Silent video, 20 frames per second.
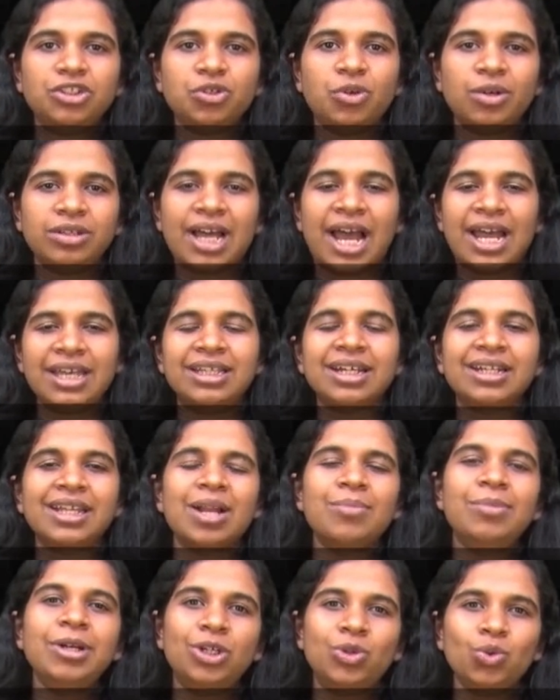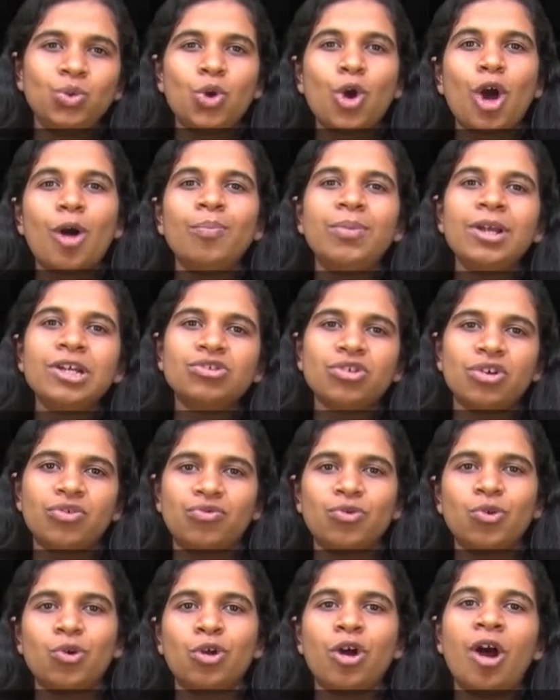So either there'll be 2 complex or
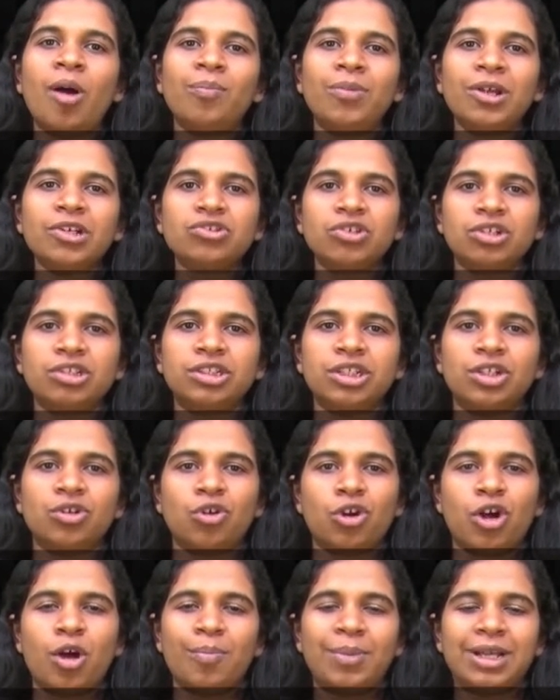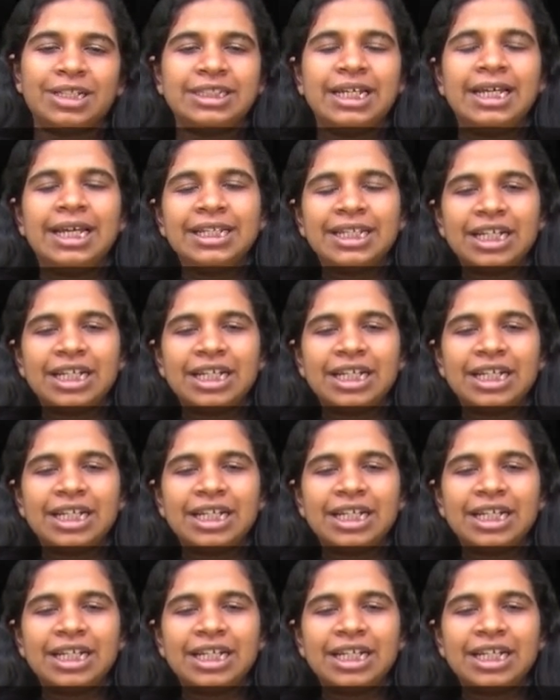4 complex or 0 complex.